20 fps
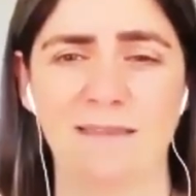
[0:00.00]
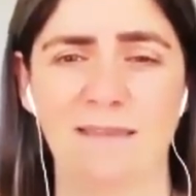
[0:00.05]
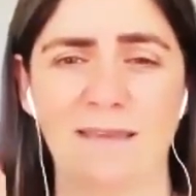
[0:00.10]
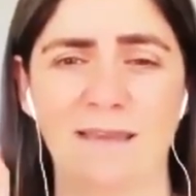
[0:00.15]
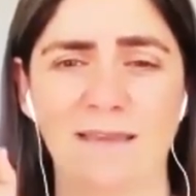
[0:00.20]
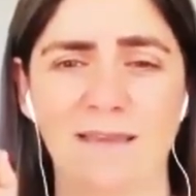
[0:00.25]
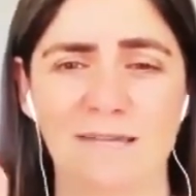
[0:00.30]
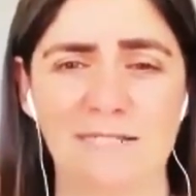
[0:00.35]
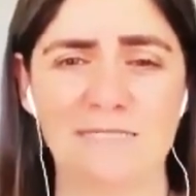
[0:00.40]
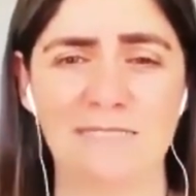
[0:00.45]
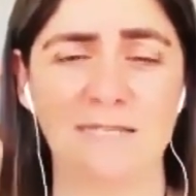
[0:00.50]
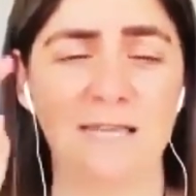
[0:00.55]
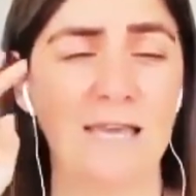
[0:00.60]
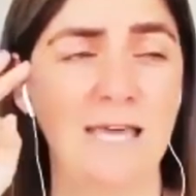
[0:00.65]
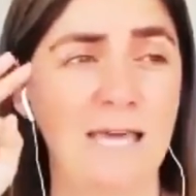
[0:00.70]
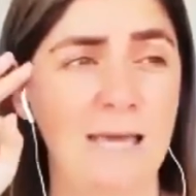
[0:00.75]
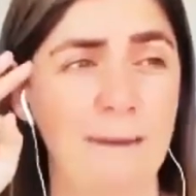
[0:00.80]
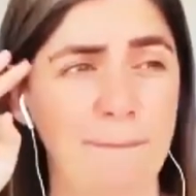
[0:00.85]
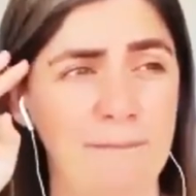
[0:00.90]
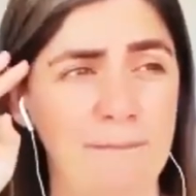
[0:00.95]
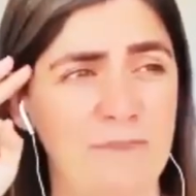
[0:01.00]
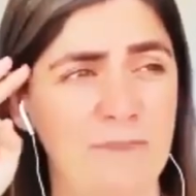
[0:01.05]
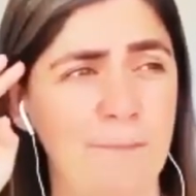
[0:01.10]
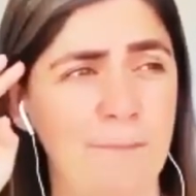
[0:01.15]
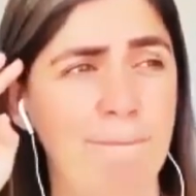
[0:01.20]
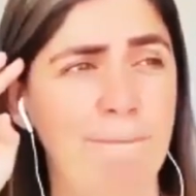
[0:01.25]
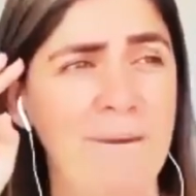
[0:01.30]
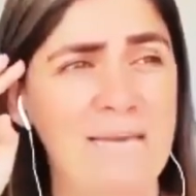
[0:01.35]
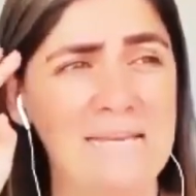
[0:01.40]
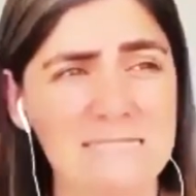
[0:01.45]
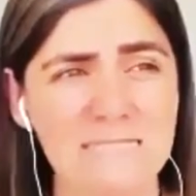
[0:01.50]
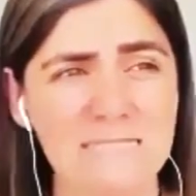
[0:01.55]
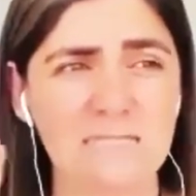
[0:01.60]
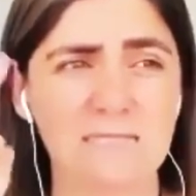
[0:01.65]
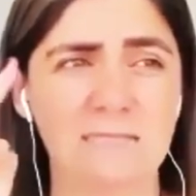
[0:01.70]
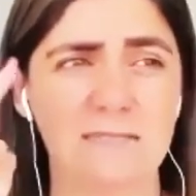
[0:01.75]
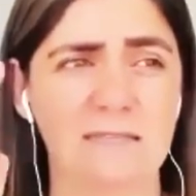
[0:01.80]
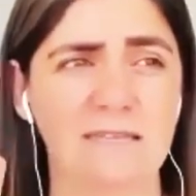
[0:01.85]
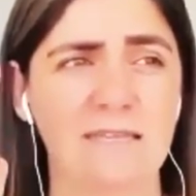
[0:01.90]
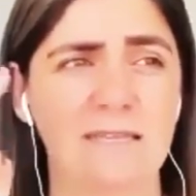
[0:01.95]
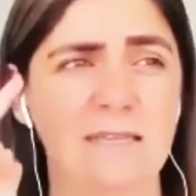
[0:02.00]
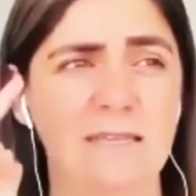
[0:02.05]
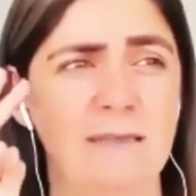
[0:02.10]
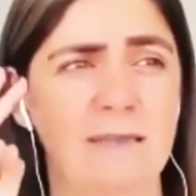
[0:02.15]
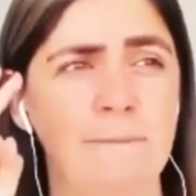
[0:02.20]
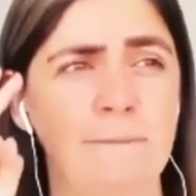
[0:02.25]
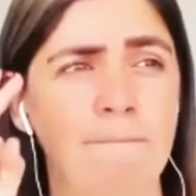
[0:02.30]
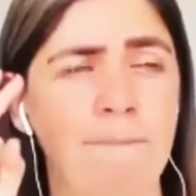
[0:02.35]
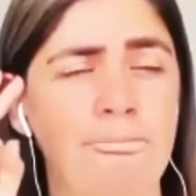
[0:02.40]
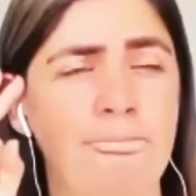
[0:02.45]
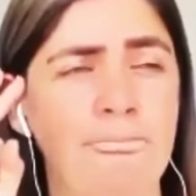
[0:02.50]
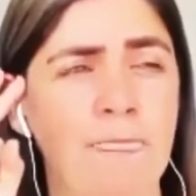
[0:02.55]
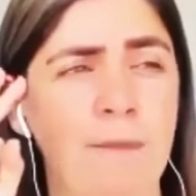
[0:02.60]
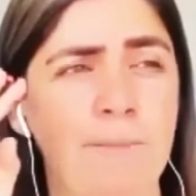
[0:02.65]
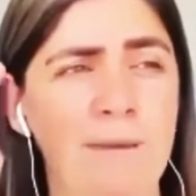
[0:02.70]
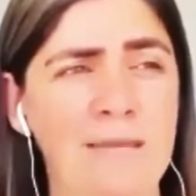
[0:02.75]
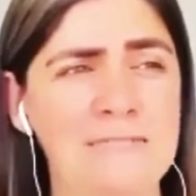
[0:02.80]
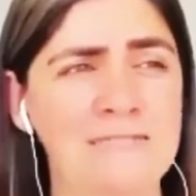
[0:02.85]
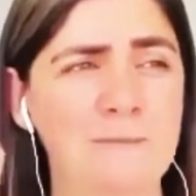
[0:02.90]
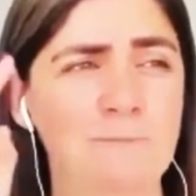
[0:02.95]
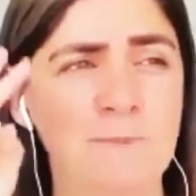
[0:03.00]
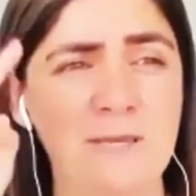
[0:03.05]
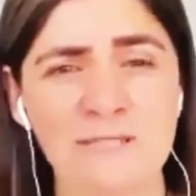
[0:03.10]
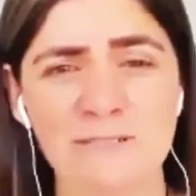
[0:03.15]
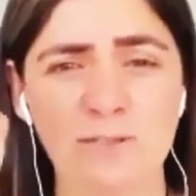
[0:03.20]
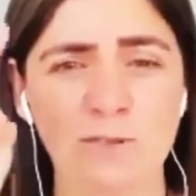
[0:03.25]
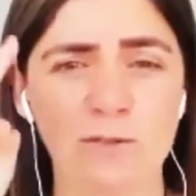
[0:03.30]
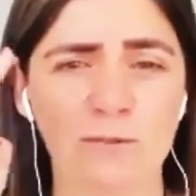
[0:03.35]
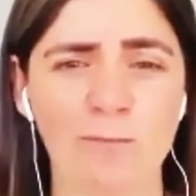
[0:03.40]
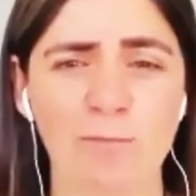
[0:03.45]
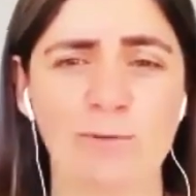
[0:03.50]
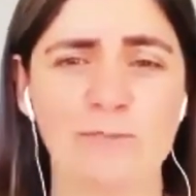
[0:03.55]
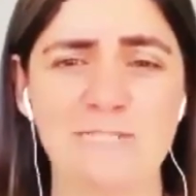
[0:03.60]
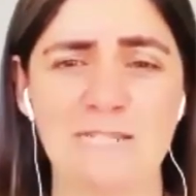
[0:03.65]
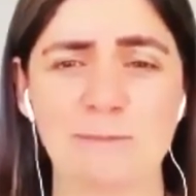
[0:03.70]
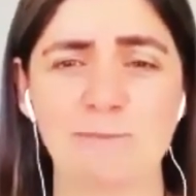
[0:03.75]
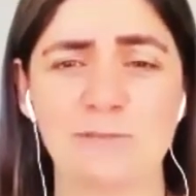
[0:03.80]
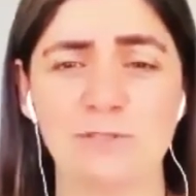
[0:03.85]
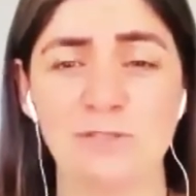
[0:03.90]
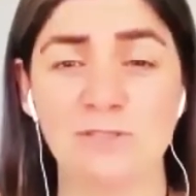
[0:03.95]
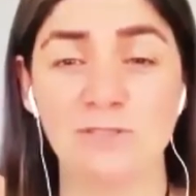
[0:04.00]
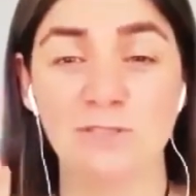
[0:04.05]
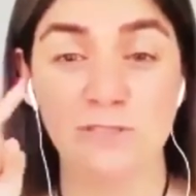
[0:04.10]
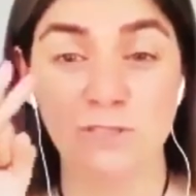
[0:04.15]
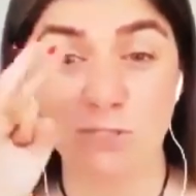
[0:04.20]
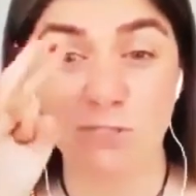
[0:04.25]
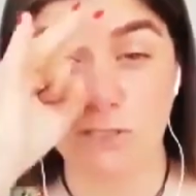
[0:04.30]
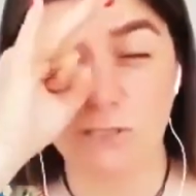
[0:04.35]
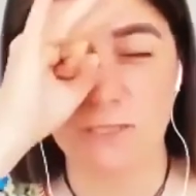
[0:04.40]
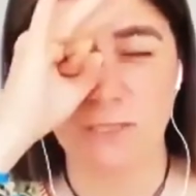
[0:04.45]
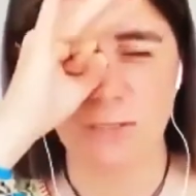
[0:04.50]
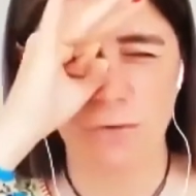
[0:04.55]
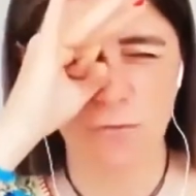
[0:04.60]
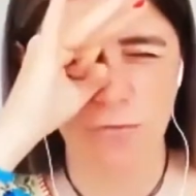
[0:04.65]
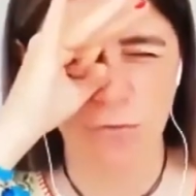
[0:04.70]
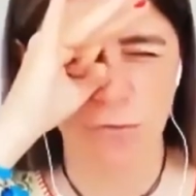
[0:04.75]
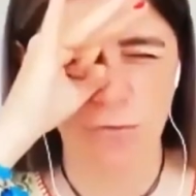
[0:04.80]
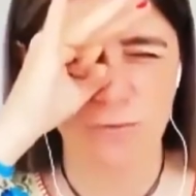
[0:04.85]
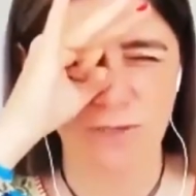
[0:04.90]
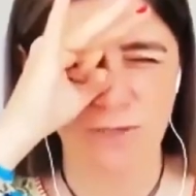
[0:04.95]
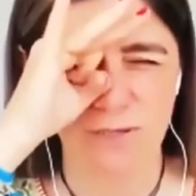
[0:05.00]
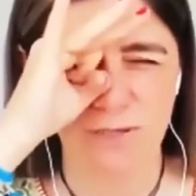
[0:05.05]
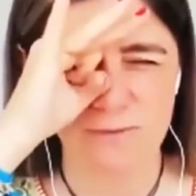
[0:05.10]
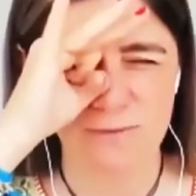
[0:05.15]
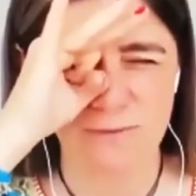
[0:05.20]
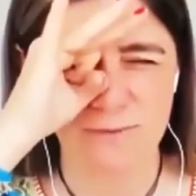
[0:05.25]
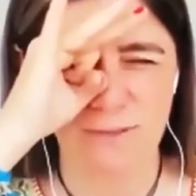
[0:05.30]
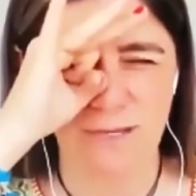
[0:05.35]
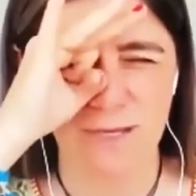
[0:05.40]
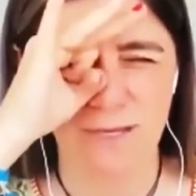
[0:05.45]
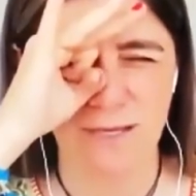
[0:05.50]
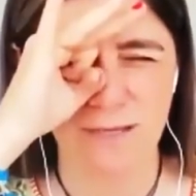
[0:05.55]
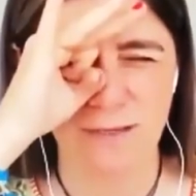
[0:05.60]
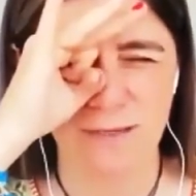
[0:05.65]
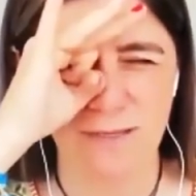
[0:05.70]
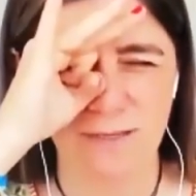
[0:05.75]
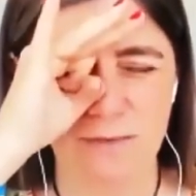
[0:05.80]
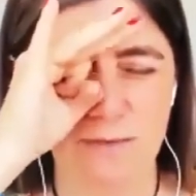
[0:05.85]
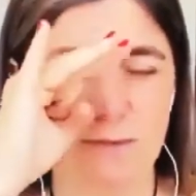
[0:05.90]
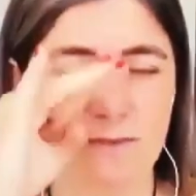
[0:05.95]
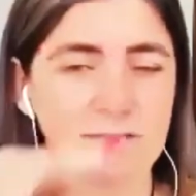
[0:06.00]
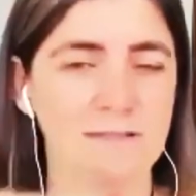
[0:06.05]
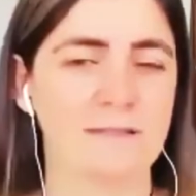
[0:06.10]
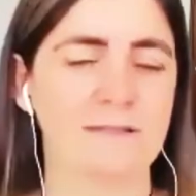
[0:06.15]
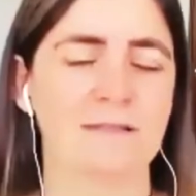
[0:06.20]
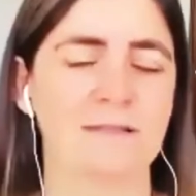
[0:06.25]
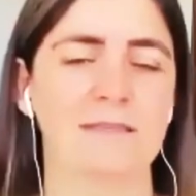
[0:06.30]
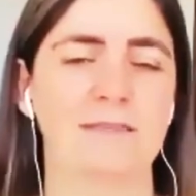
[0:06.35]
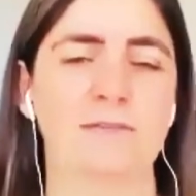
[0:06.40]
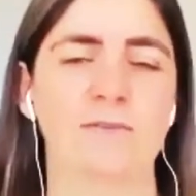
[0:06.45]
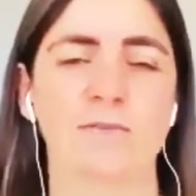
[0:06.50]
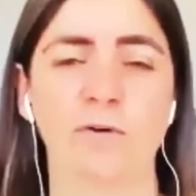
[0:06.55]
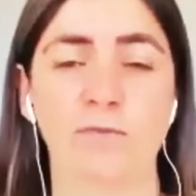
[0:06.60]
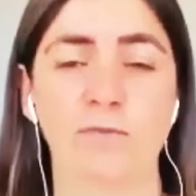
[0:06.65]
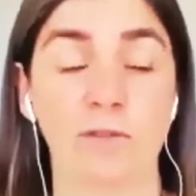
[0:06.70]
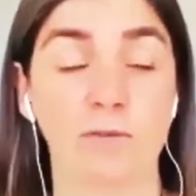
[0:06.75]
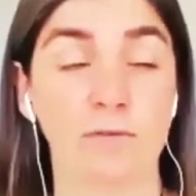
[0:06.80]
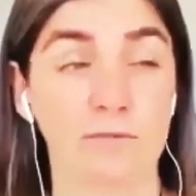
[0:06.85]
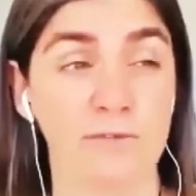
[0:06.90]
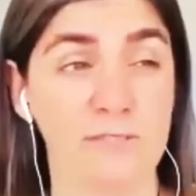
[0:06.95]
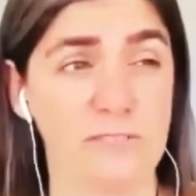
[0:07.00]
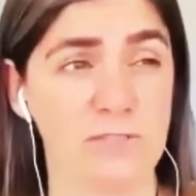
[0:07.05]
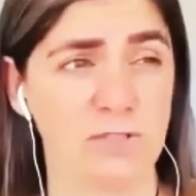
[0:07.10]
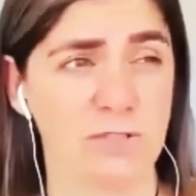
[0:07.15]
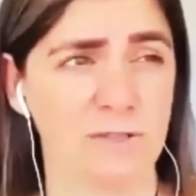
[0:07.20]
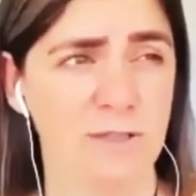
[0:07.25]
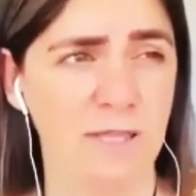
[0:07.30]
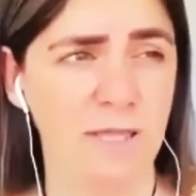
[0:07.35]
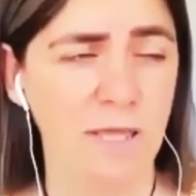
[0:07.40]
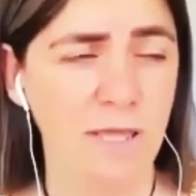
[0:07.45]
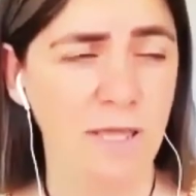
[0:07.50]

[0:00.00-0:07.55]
The eye has the best pixel of perception just in the fovea, in the foveal vision.